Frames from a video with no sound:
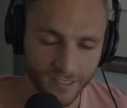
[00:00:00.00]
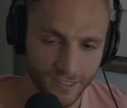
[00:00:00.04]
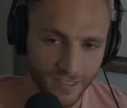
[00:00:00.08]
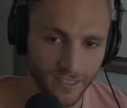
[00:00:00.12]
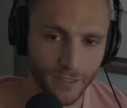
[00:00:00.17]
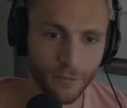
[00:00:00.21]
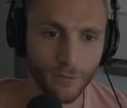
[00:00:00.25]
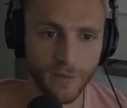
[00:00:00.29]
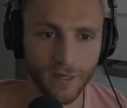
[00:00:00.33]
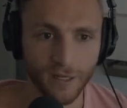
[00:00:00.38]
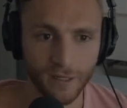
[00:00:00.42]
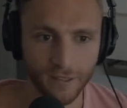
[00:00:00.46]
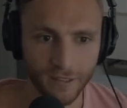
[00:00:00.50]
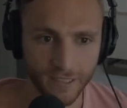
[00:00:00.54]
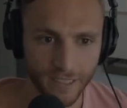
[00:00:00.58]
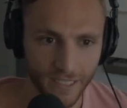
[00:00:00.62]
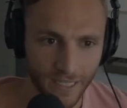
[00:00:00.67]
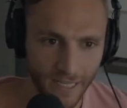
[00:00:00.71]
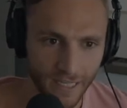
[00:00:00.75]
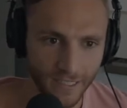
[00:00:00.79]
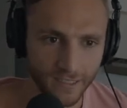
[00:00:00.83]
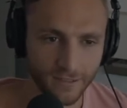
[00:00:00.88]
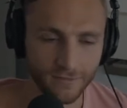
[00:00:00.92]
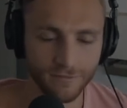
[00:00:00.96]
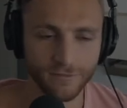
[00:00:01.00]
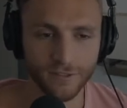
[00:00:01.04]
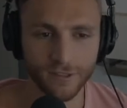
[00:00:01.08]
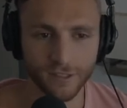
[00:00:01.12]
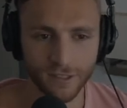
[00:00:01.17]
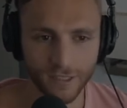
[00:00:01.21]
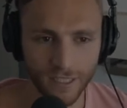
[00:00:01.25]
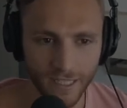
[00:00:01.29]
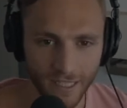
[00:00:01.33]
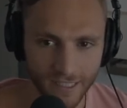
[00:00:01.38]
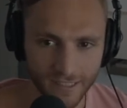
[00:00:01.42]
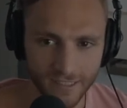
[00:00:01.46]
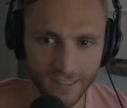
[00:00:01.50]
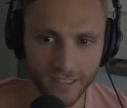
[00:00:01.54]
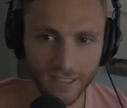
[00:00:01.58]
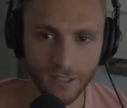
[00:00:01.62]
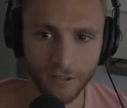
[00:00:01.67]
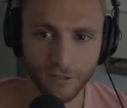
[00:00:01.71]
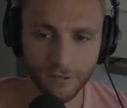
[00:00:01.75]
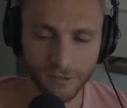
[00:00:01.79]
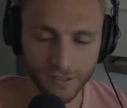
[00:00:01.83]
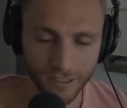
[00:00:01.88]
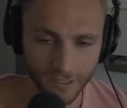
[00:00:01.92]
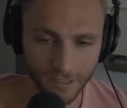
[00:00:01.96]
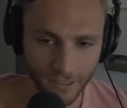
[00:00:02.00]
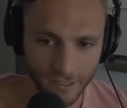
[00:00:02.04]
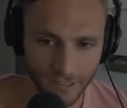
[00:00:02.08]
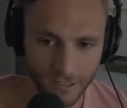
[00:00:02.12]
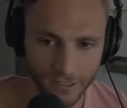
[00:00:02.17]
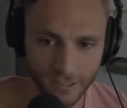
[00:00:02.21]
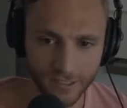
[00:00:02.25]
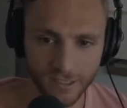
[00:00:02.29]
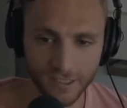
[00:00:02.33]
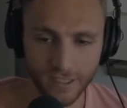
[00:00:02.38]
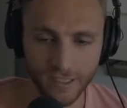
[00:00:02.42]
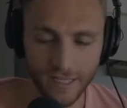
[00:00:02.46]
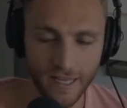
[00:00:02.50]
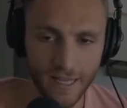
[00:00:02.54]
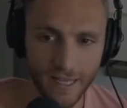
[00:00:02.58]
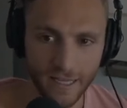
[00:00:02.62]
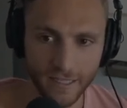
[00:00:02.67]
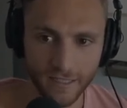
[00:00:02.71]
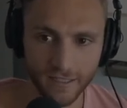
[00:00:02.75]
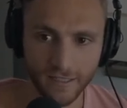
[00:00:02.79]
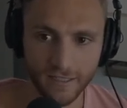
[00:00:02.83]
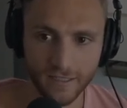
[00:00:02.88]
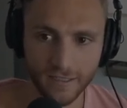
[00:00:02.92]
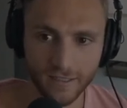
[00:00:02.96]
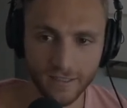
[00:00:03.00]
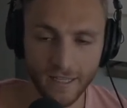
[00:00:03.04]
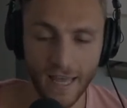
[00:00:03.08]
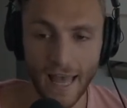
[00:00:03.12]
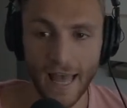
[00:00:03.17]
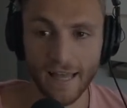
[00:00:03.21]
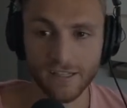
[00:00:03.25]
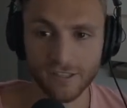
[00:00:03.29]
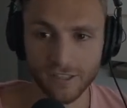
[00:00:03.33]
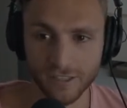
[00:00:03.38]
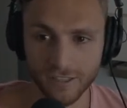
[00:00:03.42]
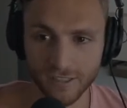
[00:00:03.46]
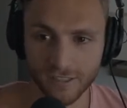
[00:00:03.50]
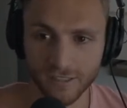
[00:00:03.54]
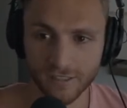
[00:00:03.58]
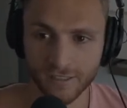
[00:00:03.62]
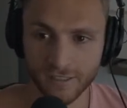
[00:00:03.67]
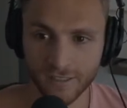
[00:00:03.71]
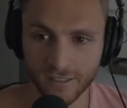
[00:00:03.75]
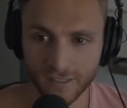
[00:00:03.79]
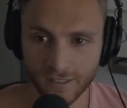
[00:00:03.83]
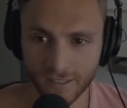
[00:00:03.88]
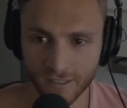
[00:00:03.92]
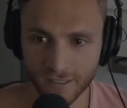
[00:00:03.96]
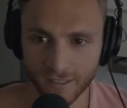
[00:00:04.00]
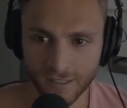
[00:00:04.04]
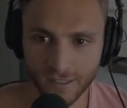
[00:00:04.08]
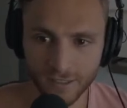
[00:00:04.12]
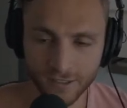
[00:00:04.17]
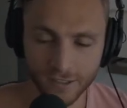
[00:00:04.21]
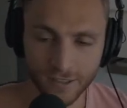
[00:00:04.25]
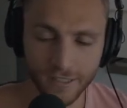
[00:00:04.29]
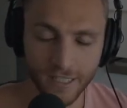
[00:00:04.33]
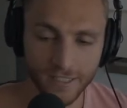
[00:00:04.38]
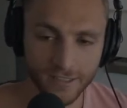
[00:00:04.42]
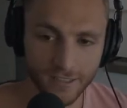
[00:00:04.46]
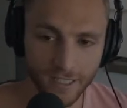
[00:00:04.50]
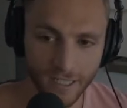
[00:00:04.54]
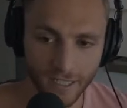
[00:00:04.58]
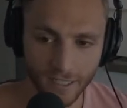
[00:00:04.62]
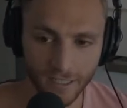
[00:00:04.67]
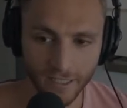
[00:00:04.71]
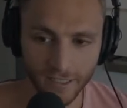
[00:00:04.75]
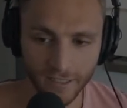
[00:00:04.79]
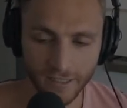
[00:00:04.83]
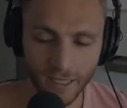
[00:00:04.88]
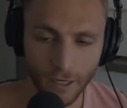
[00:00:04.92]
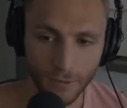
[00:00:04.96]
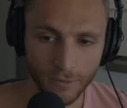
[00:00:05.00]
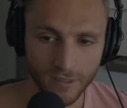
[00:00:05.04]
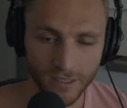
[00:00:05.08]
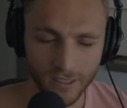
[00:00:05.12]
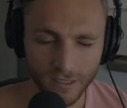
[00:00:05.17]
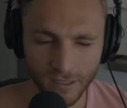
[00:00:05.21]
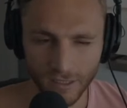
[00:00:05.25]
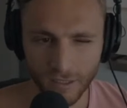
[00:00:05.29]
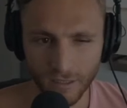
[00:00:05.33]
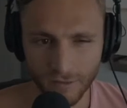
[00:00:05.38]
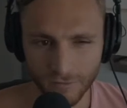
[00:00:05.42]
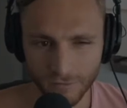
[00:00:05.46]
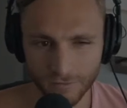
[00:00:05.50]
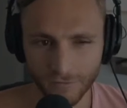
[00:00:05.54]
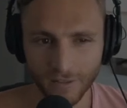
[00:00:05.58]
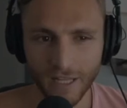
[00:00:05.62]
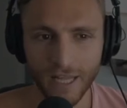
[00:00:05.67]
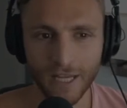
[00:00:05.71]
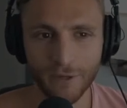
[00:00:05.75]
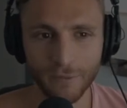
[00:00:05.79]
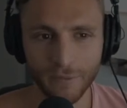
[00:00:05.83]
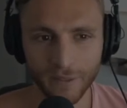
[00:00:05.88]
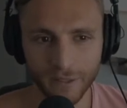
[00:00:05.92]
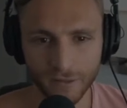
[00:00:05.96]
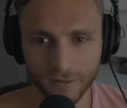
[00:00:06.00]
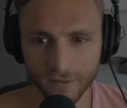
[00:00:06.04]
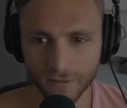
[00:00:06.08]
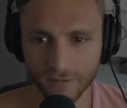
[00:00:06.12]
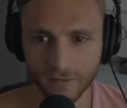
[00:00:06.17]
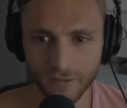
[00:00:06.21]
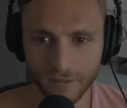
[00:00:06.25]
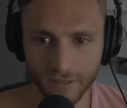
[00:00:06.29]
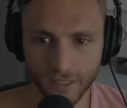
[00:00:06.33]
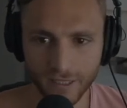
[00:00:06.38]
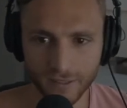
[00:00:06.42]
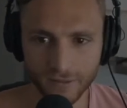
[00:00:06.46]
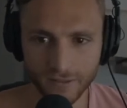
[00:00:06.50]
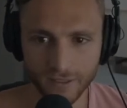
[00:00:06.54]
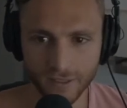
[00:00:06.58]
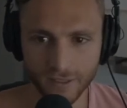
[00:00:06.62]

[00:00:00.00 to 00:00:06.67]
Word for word: that went on the egg to fertilize it and all those things. They just see the egg hatching. So that's kind of like how he says in the flywheel thing. It's like